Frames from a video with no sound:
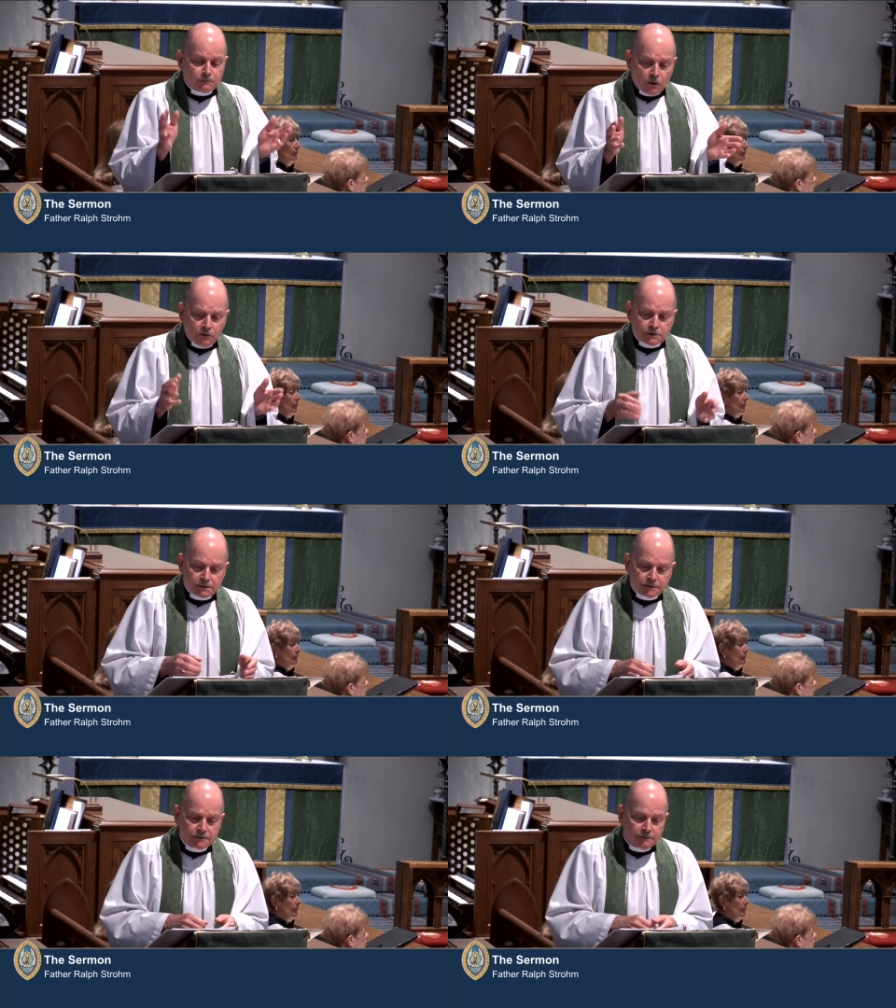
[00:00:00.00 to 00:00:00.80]

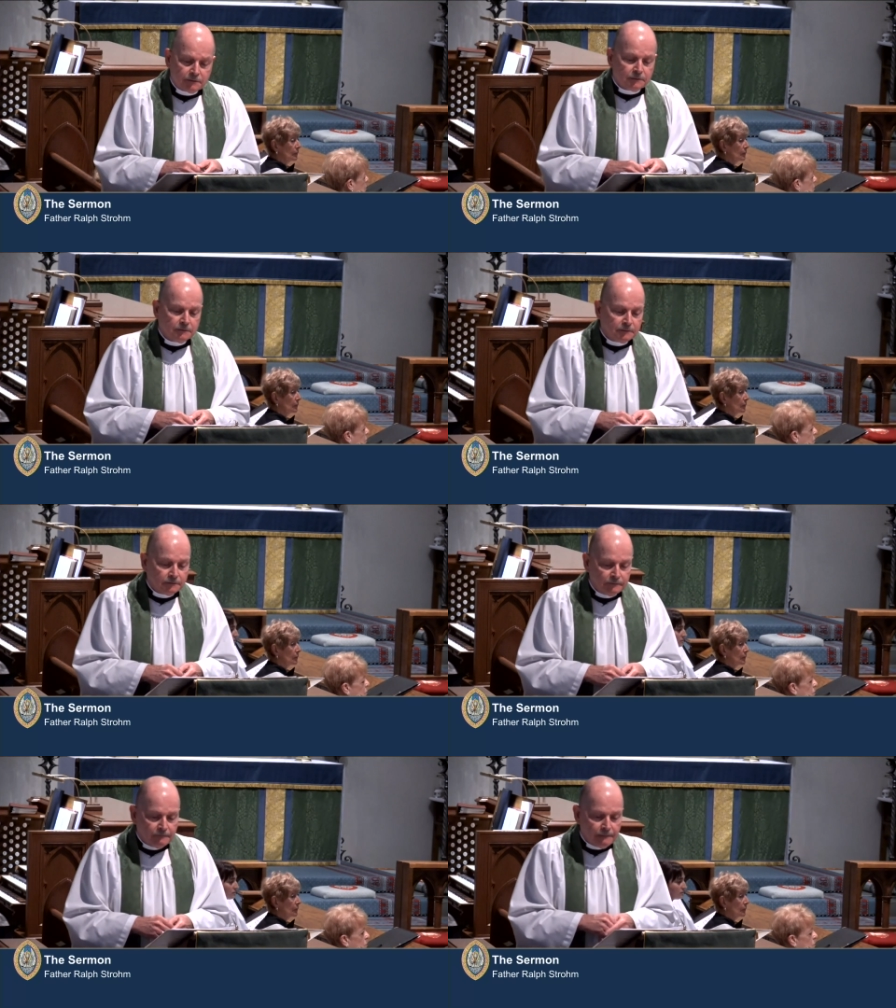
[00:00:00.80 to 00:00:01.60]
Moses.
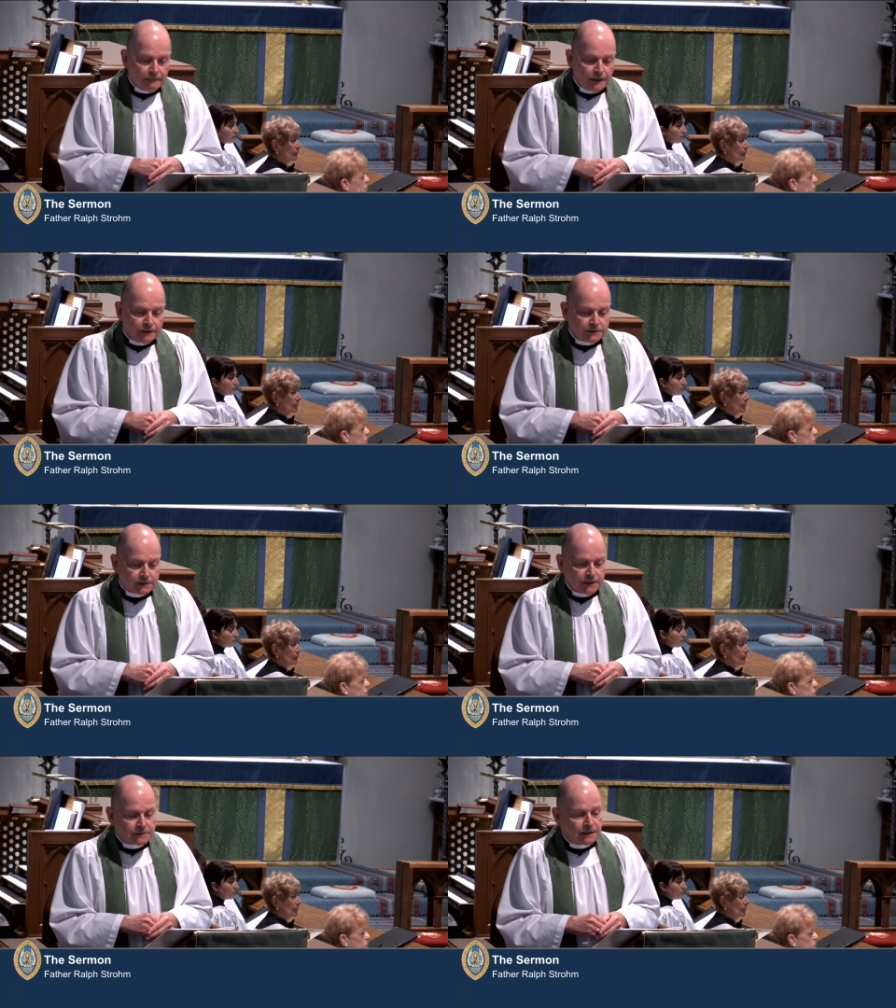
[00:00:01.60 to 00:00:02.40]
And he
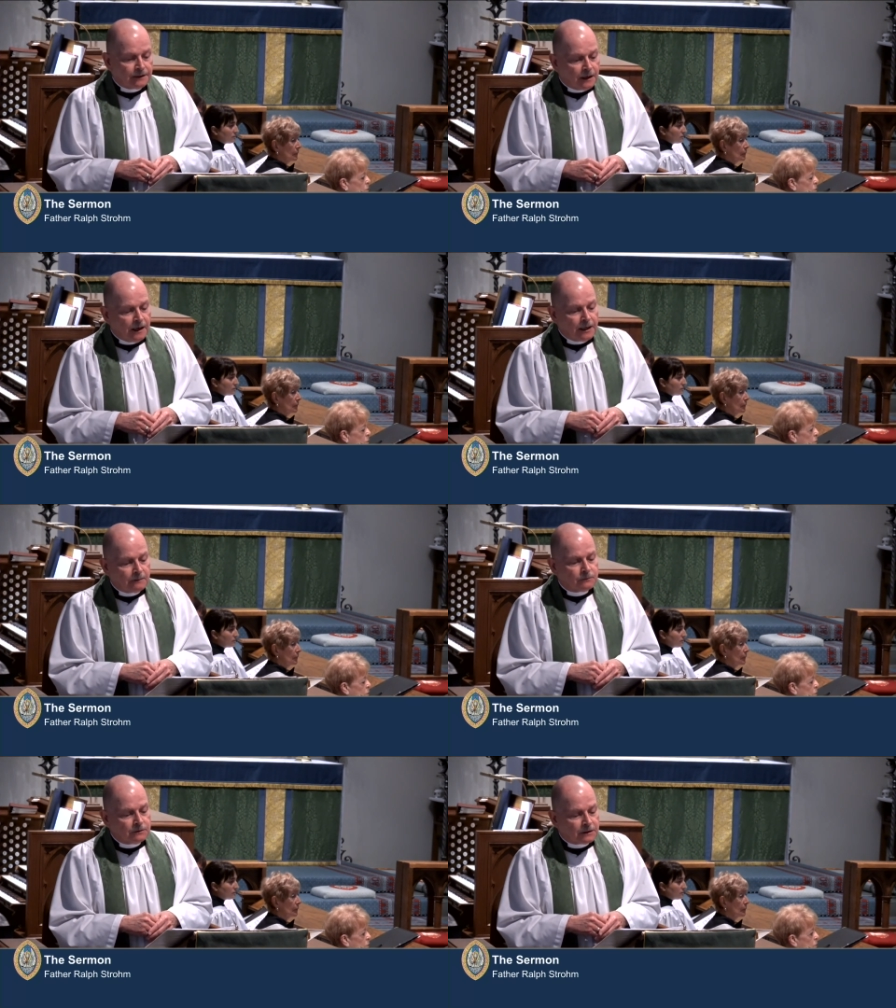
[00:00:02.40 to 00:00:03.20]
says, And I
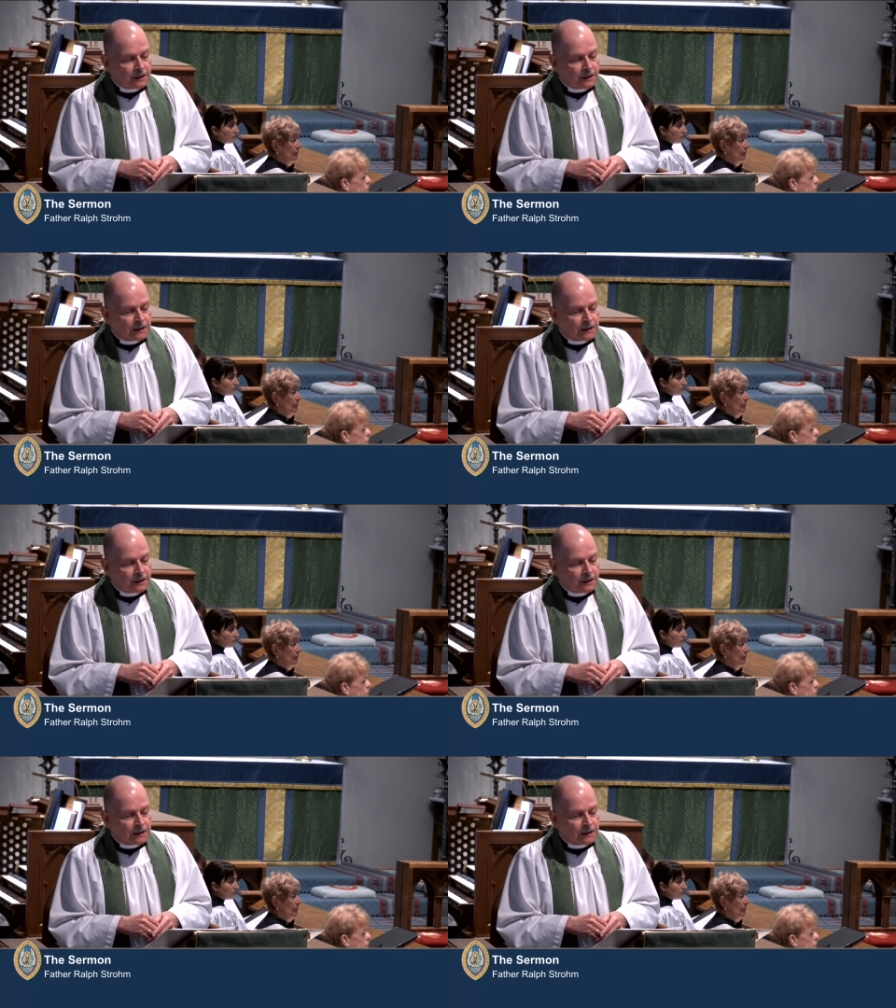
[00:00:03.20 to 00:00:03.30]
am the